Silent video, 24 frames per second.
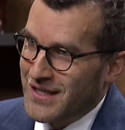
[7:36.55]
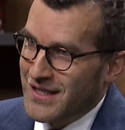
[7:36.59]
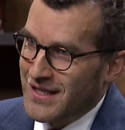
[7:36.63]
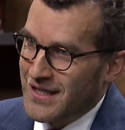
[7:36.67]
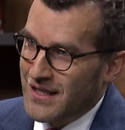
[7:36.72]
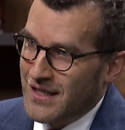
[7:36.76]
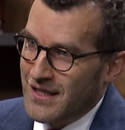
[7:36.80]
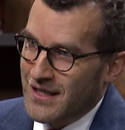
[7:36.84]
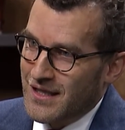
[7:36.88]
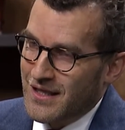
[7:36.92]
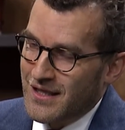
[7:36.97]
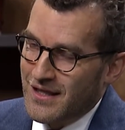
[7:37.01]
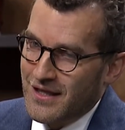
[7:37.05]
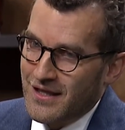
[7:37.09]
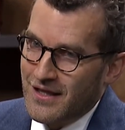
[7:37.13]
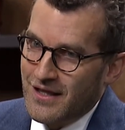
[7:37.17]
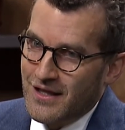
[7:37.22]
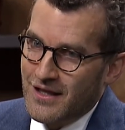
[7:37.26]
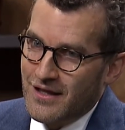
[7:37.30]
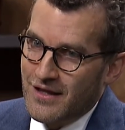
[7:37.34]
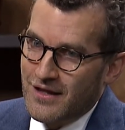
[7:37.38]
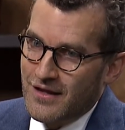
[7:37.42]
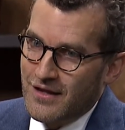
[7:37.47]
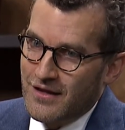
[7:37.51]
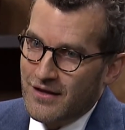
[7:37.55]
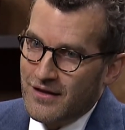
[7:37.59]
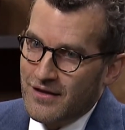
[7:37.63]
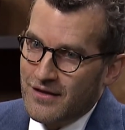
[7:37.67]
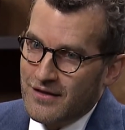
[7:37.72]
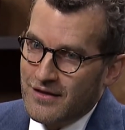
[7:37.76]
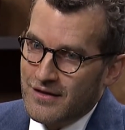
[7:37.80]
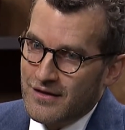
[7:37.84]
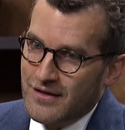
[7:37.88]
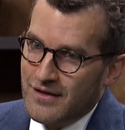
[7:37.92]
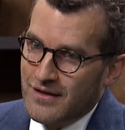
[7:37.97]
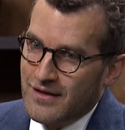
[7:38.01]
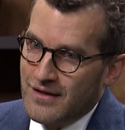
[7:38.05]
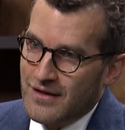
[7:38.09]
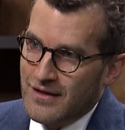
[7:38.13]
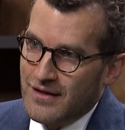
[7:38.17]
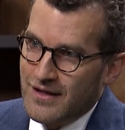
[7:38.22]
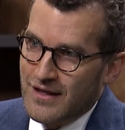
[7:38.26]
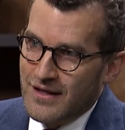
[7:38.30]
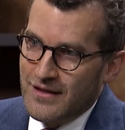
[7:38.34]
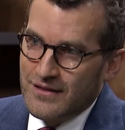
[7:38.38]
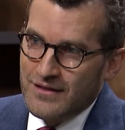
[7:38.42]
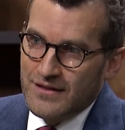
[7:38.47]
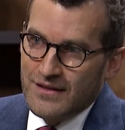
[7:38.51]

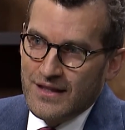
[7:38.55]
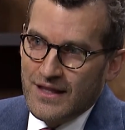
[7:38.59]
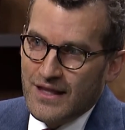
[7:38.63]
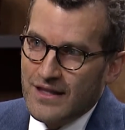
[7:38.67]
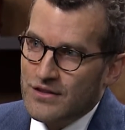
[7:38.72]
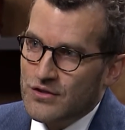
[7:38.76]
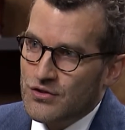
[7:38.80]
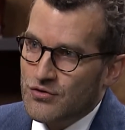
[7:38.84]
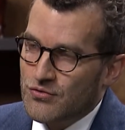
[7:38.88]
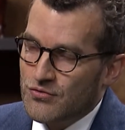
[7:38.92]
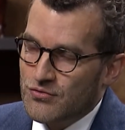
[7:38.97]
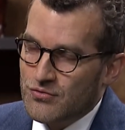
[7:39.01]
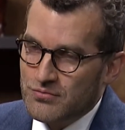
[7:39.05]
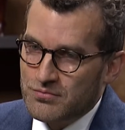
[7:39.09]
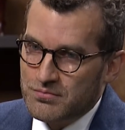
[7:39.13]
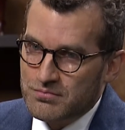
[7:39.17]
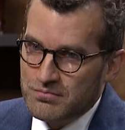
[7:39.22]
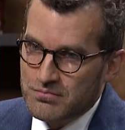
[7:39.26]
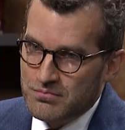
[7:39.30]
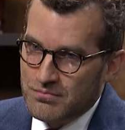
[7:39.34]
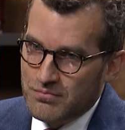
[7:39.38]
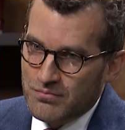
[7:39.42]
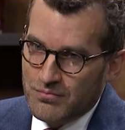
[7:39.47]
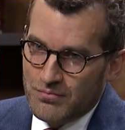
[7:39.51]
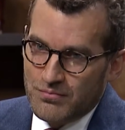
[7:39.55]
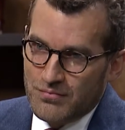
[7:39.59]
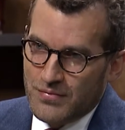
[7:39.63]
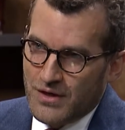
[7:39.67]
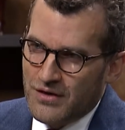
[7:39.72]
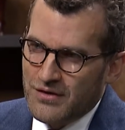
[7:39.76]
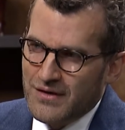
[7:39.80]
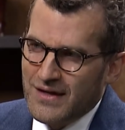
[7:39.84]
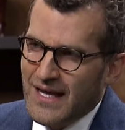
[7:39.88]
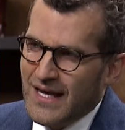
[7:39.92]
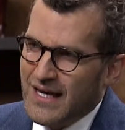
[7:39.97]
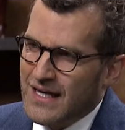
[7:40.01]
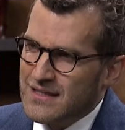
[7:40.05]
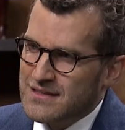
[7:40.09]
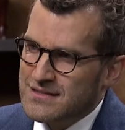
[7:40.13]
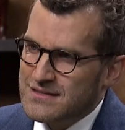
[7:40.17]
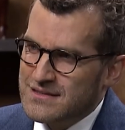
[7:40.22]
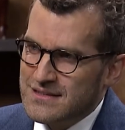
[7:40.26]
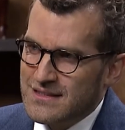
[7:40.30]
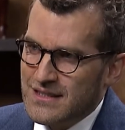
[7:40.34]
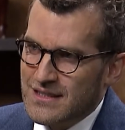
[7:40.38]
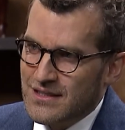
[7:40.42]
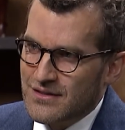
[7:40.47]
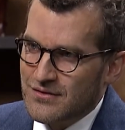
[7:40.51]
Uh, and then you are
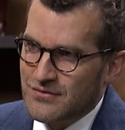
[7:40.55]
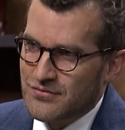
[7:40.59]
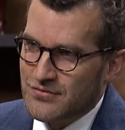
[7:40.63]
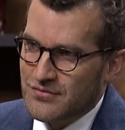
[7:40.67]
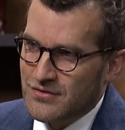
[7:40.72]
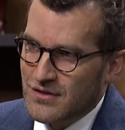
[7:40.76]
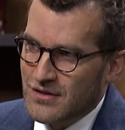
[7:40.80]
negative